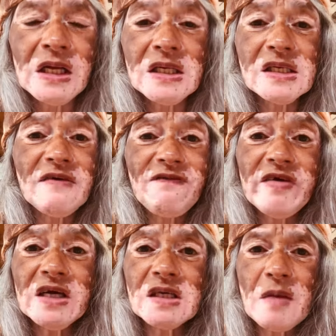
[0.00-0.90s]
So for
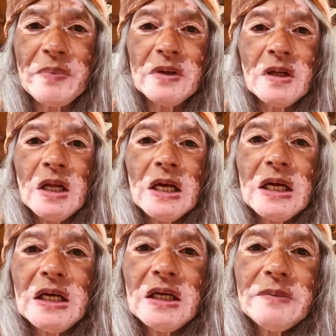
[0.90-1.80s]
example,
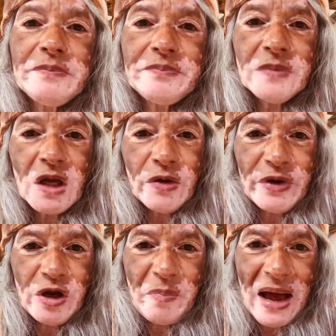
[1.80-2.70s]
um,
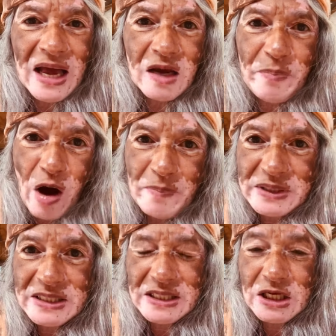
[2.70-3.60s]
when you're buying a
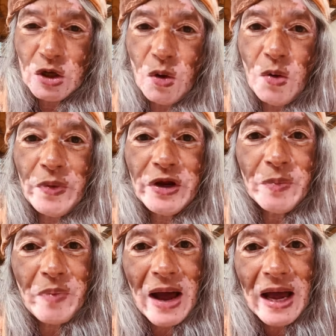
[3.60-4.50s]
property or when you're
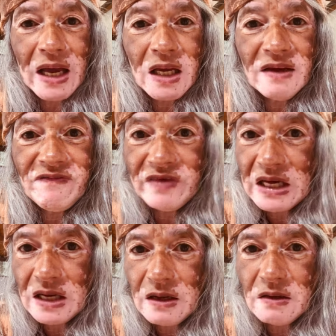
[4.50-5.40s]
buying a
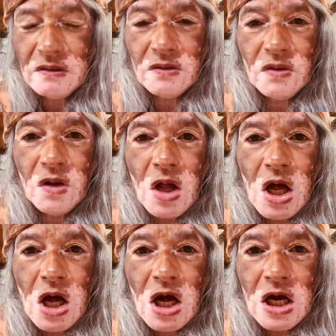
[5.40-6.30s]
vehicle
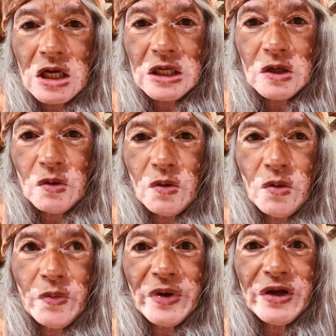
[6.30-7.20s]
uh,
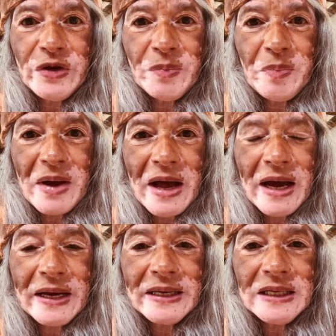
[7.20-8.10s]
or when you're
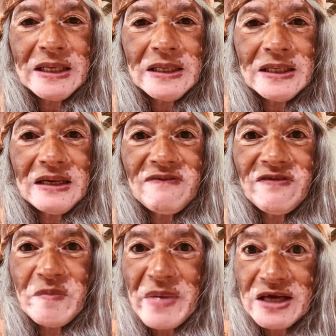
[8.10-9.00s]
buying
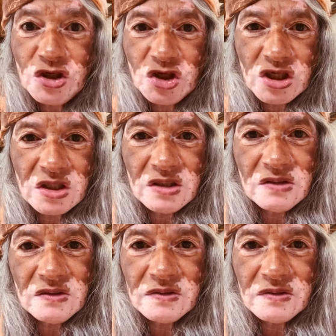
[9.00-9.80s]
information,